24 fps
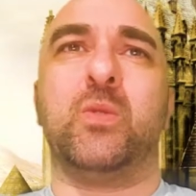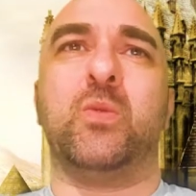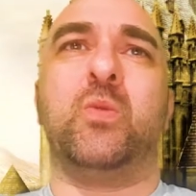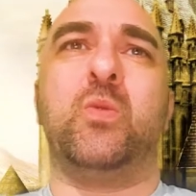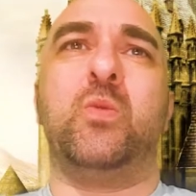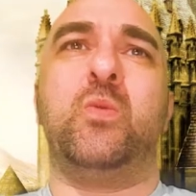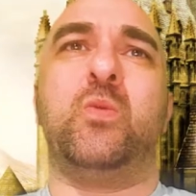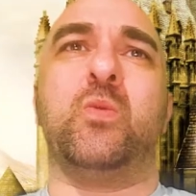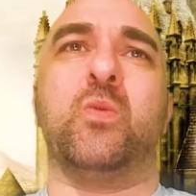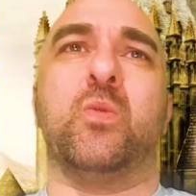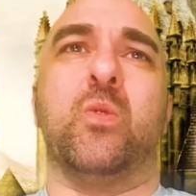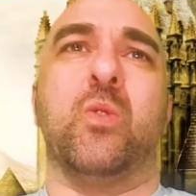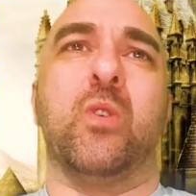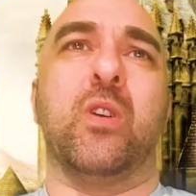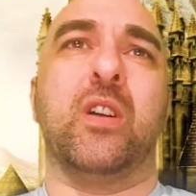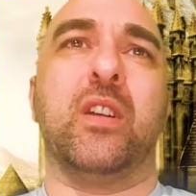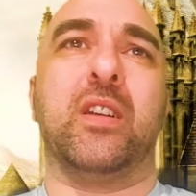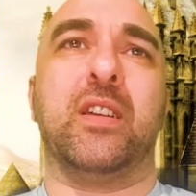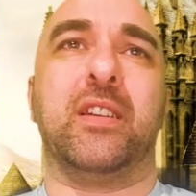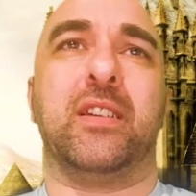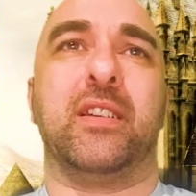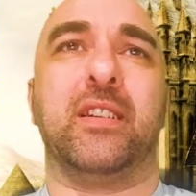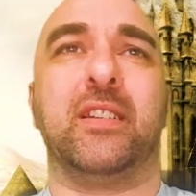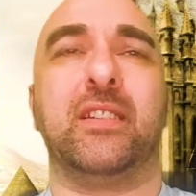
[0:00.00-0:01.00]
Ooh,
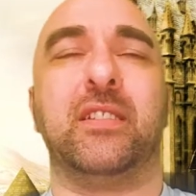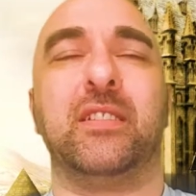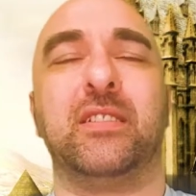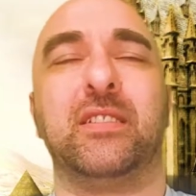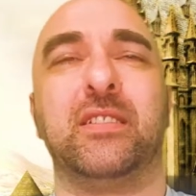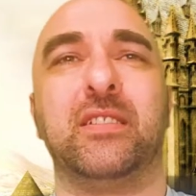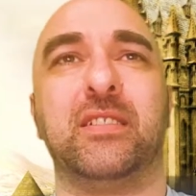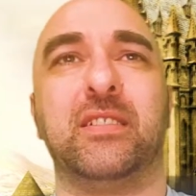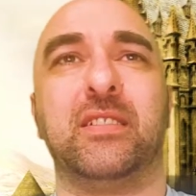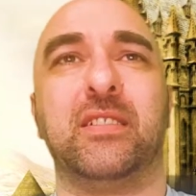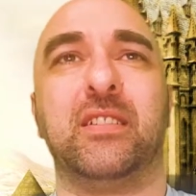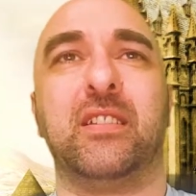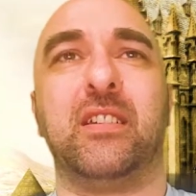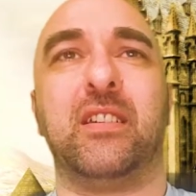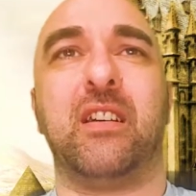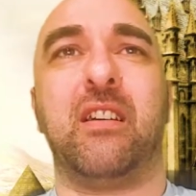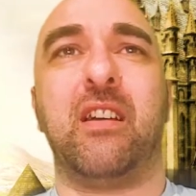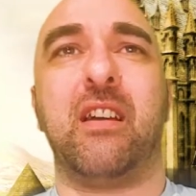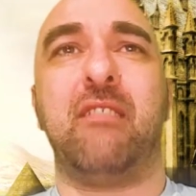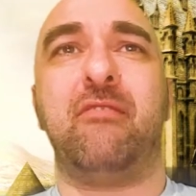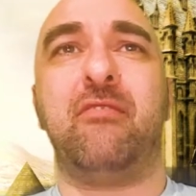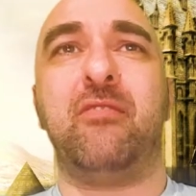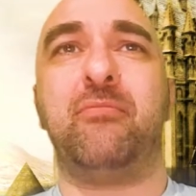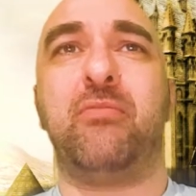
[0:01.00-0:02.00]

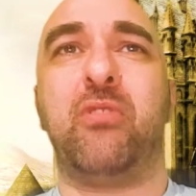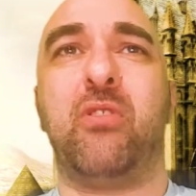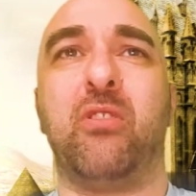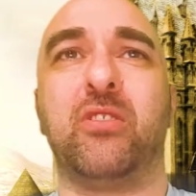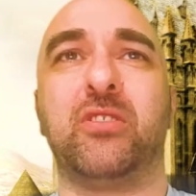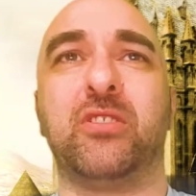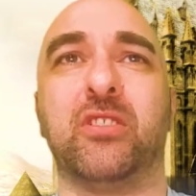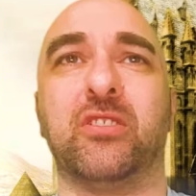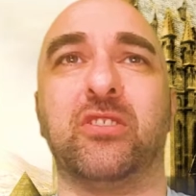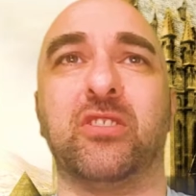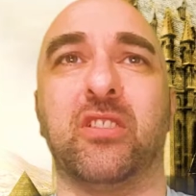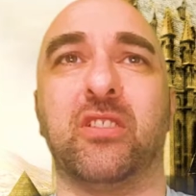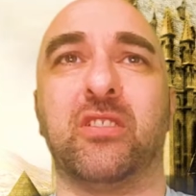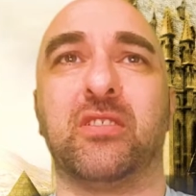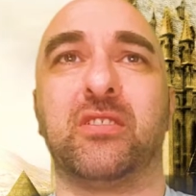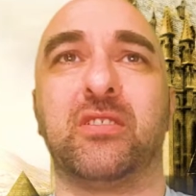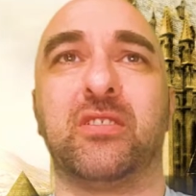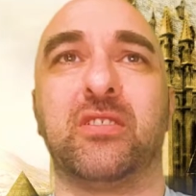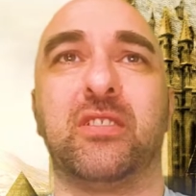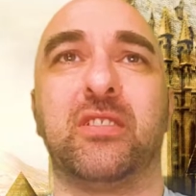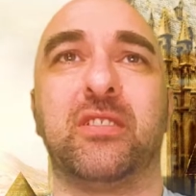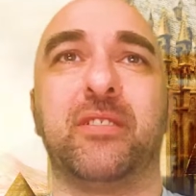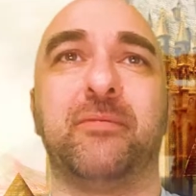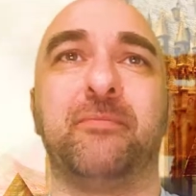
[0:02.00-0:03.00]
Harry Potter just.
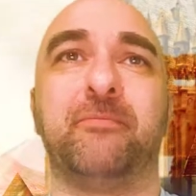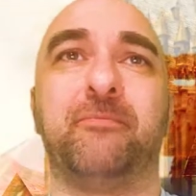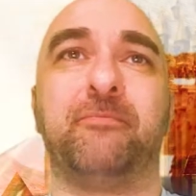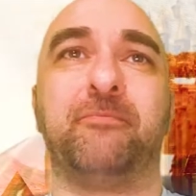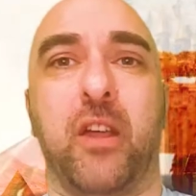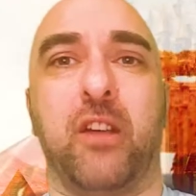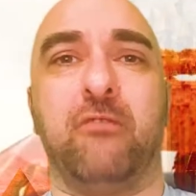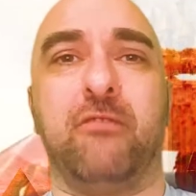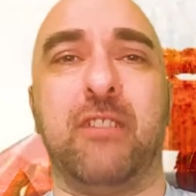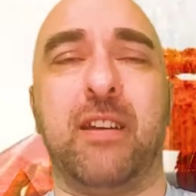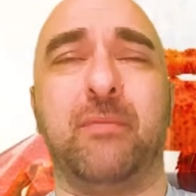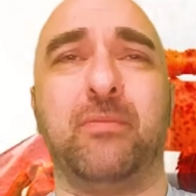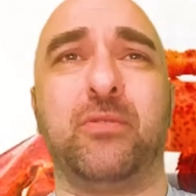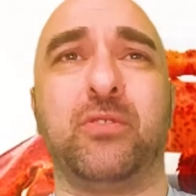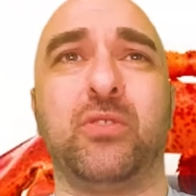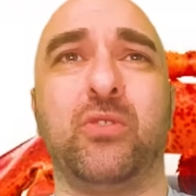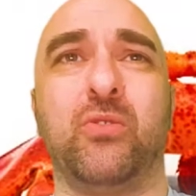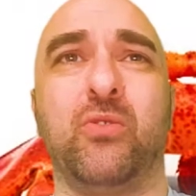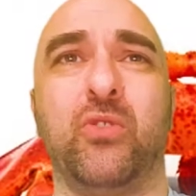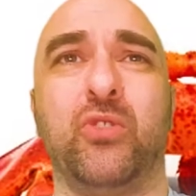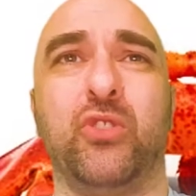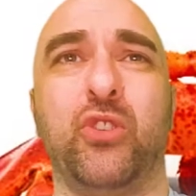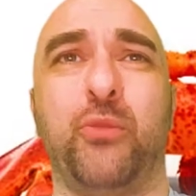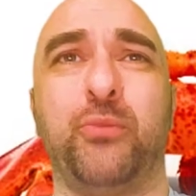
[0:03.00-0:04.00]
Crabs
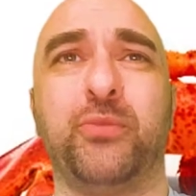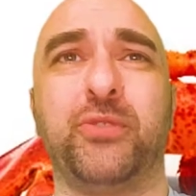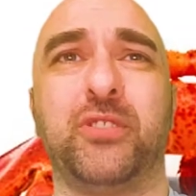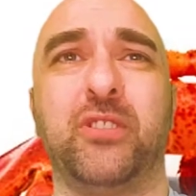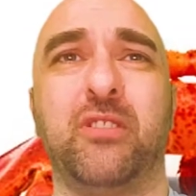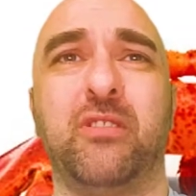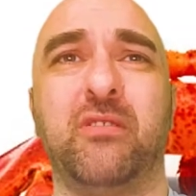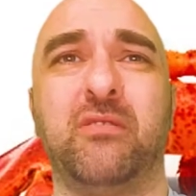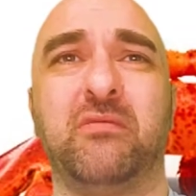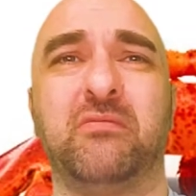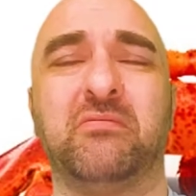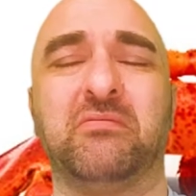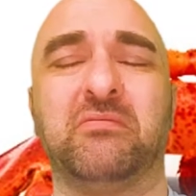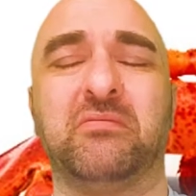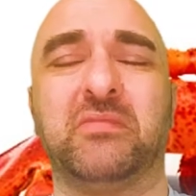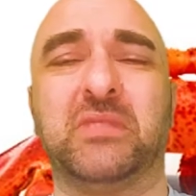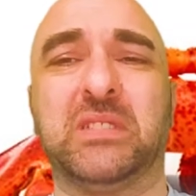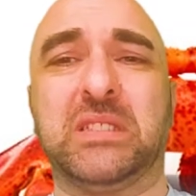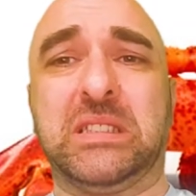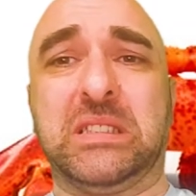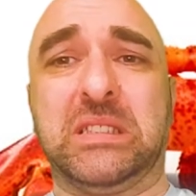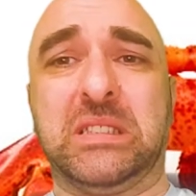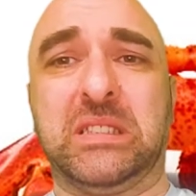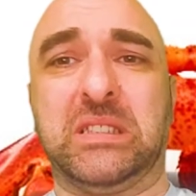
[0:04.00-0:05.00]
or lobster?
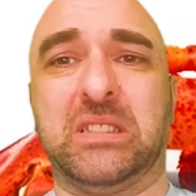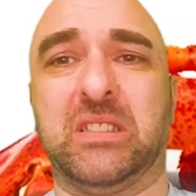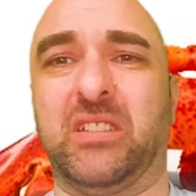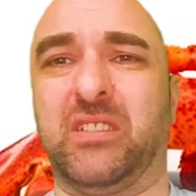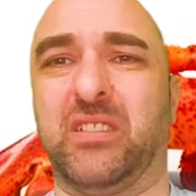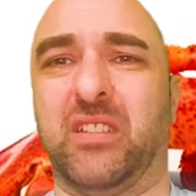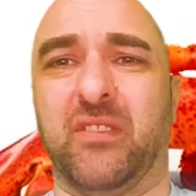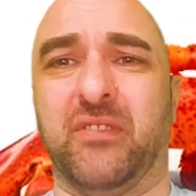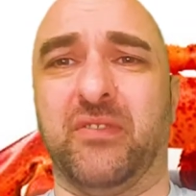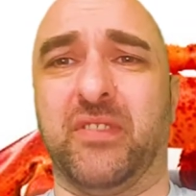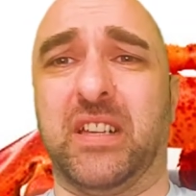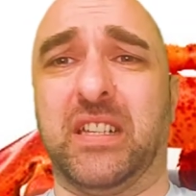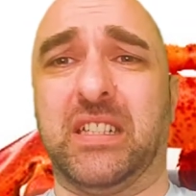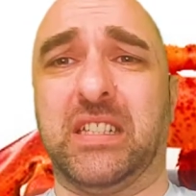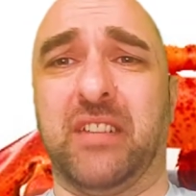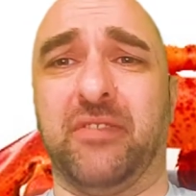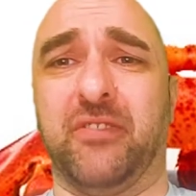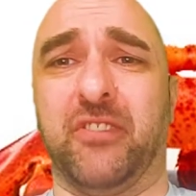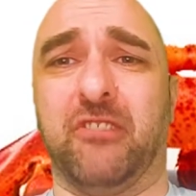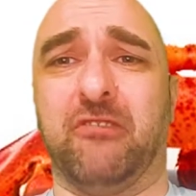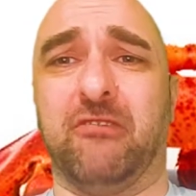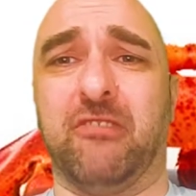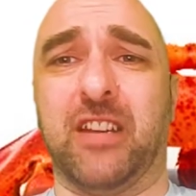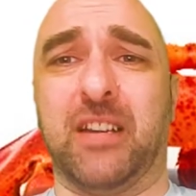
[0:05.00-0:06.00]
Don't fancy
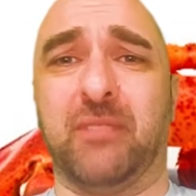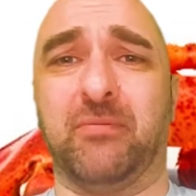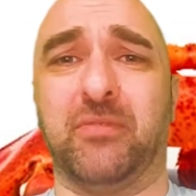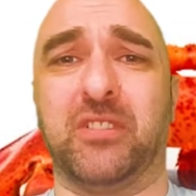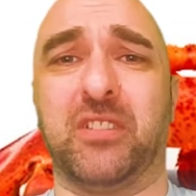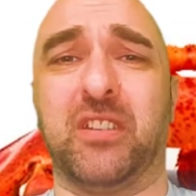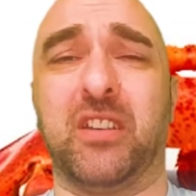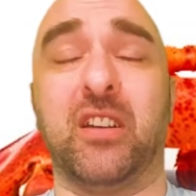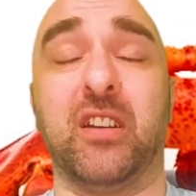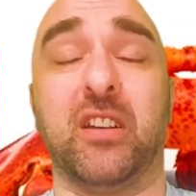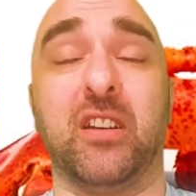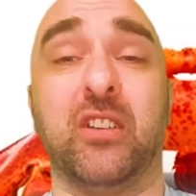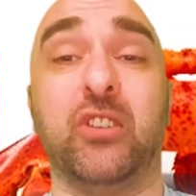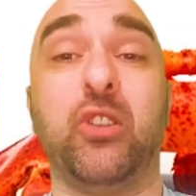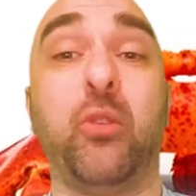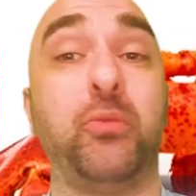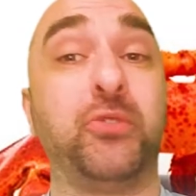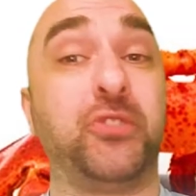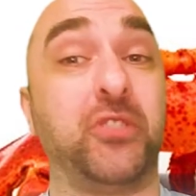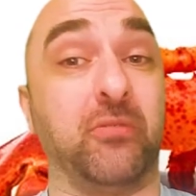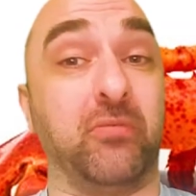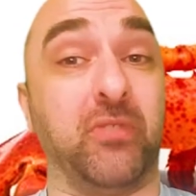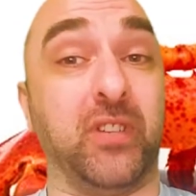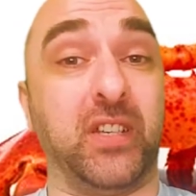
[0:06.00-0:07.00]
having crabs.
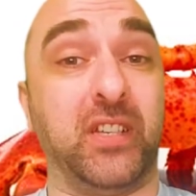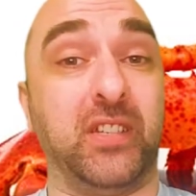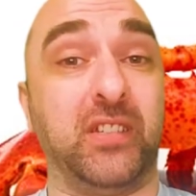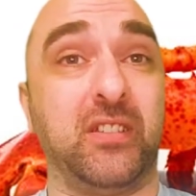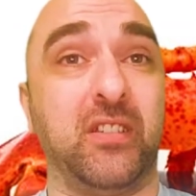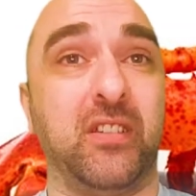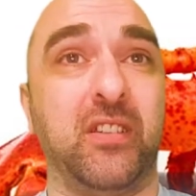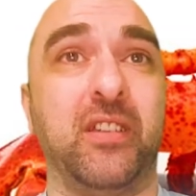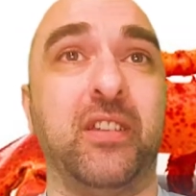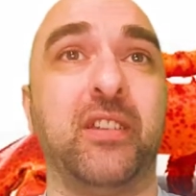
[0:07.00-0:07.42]
Lobster, please.